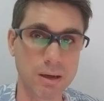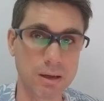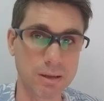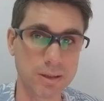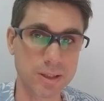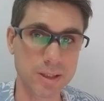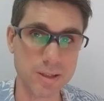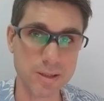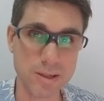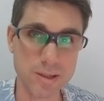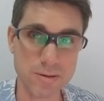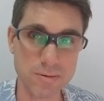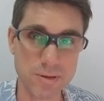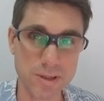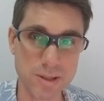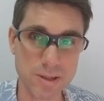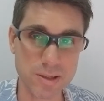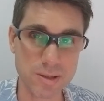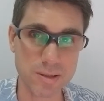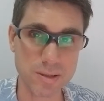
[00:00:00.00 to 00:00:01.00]
disease
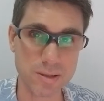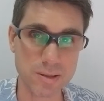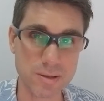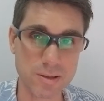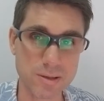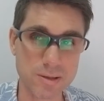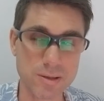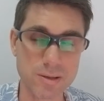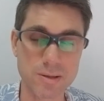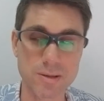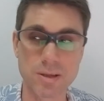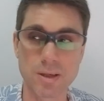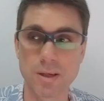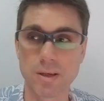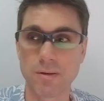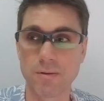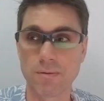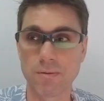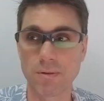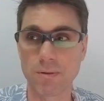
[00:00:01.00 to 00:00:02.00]
resistance,
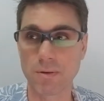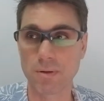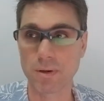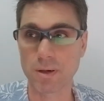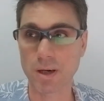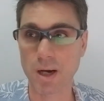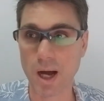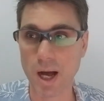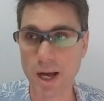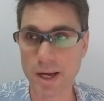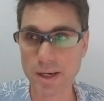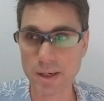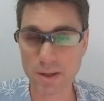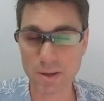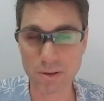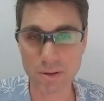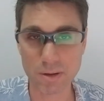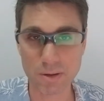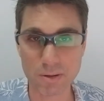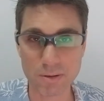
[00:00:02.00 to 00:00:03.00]
for higher
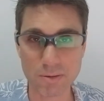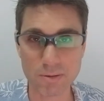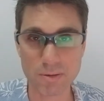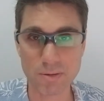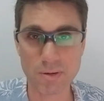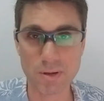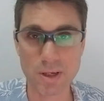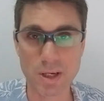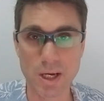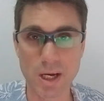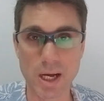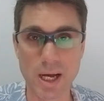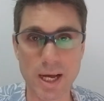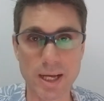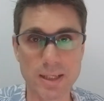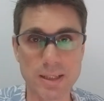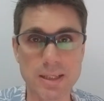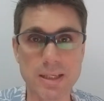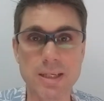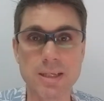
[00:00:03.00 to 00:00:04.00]
growth,
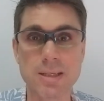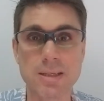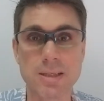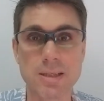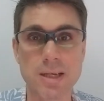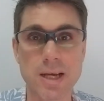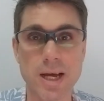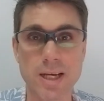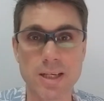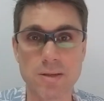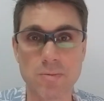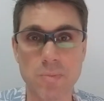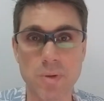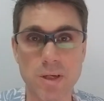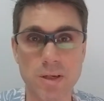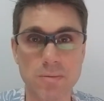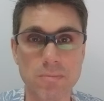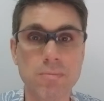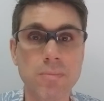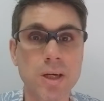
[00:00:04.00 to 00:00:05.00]
and this has
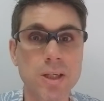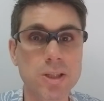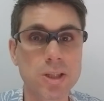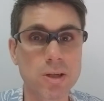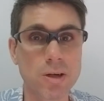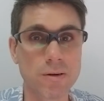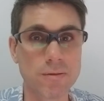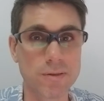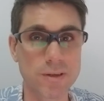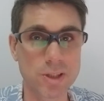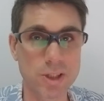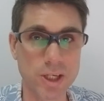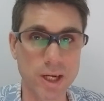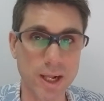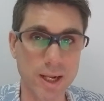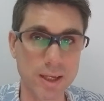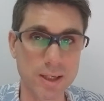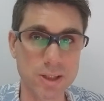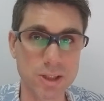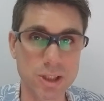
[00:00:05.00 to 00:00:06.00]
been much of a
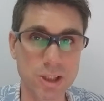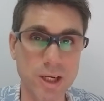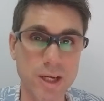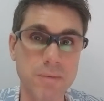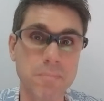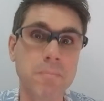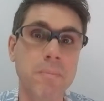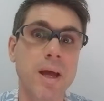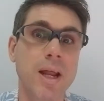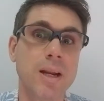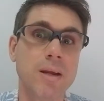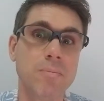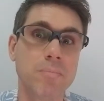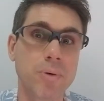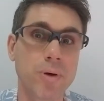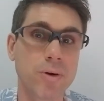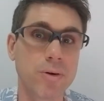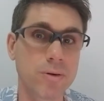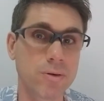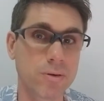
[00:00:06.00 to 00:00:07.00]
challenge, and many
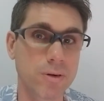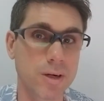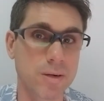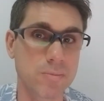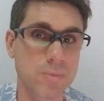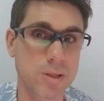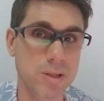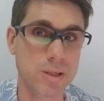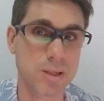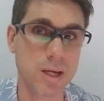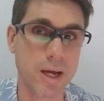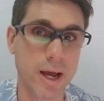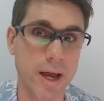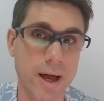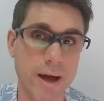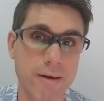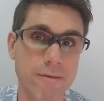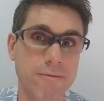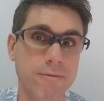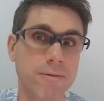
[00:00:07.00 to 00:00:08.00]
programs
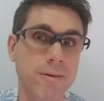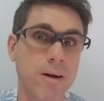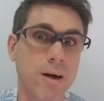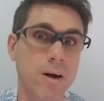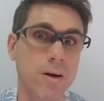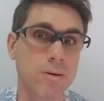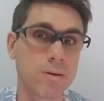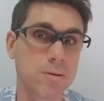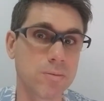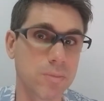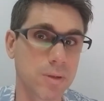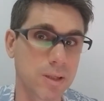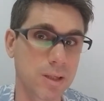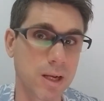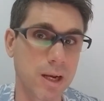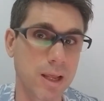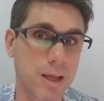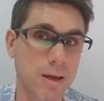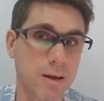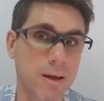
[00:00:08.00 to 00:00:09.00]
have
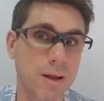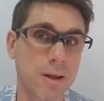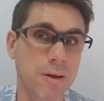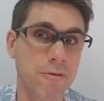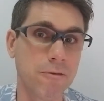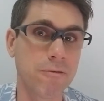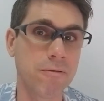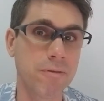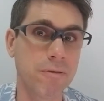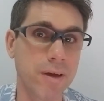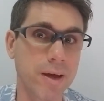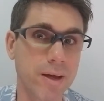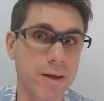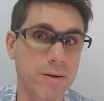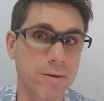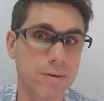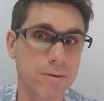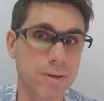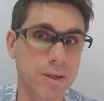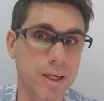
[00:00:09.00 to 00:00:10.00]
ultimately
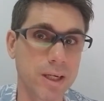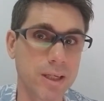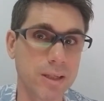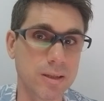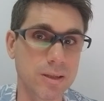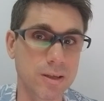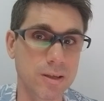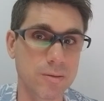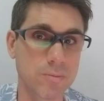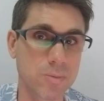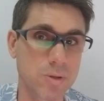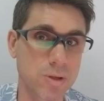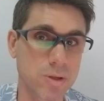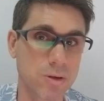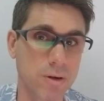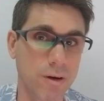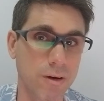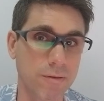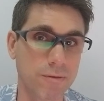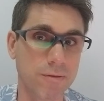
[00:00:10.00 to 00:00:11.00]
failed in terms
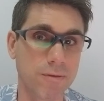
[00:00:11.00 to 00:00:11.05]
of